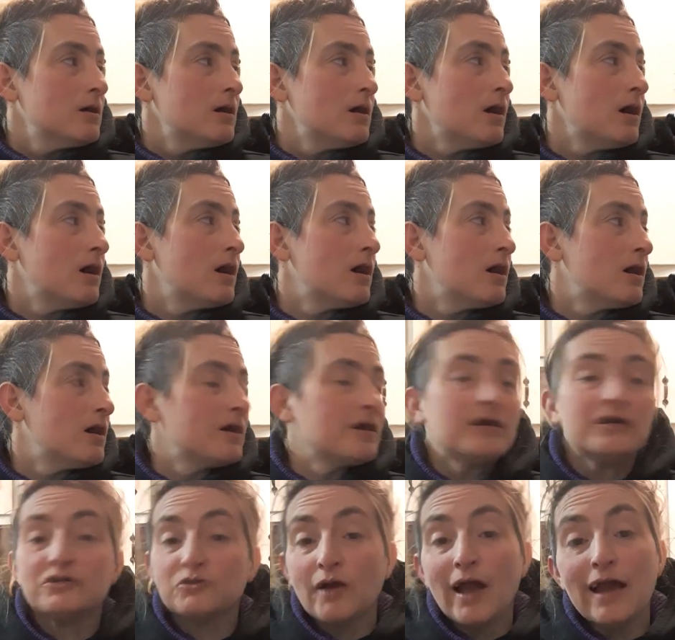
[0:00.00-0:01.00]
Uh,
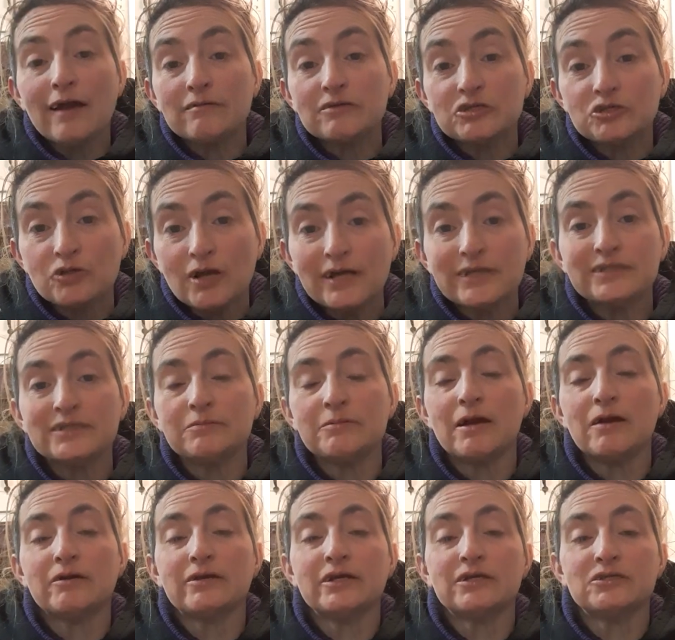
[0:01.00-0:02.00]
so I have to try
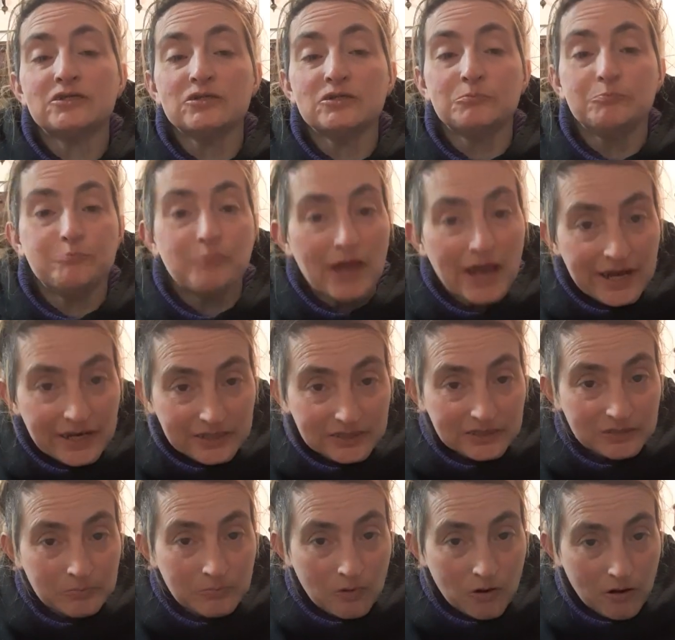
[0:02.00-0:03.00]
somehow get to the bank
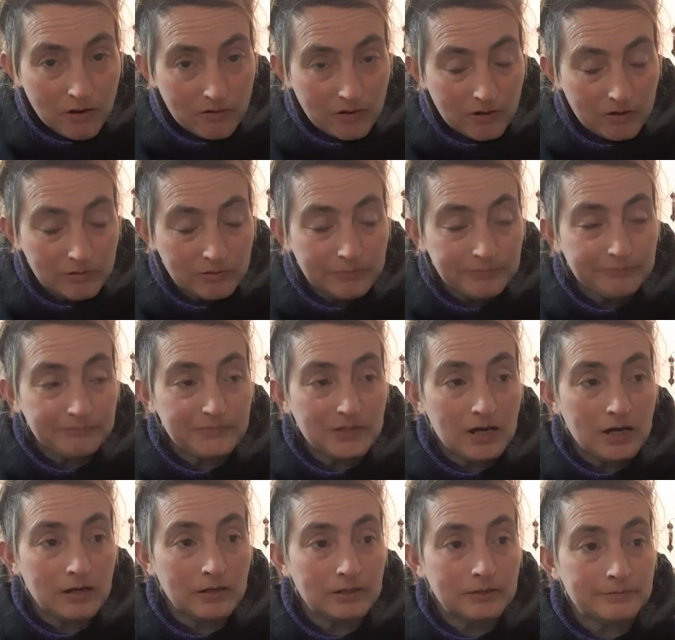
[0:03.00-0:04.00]
tomorrow.
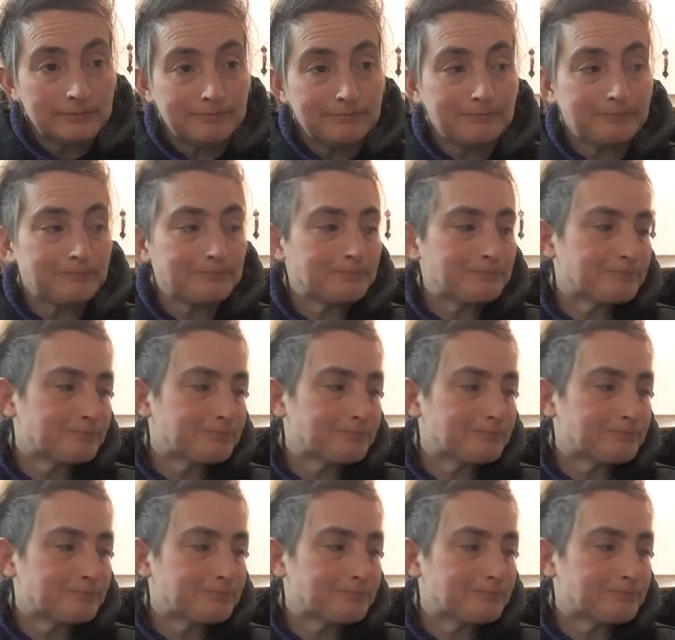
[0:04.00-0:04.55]
Um,